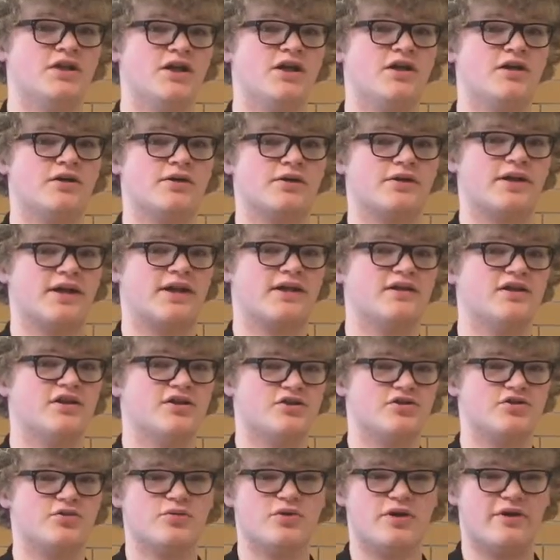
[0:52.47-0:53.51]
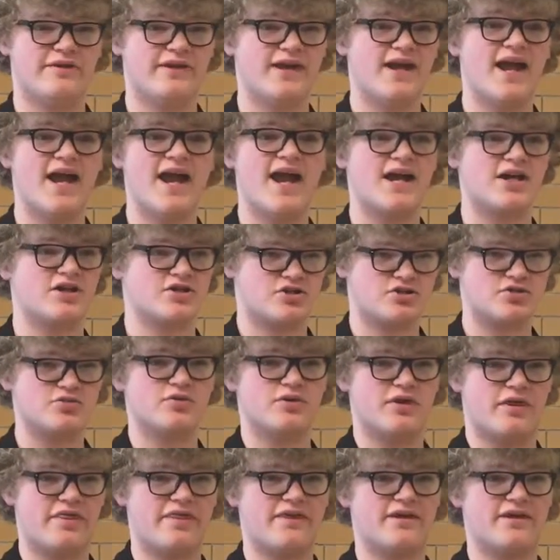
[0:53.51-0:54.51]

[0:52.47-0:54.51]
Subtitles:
Oh, okay. So what are the actual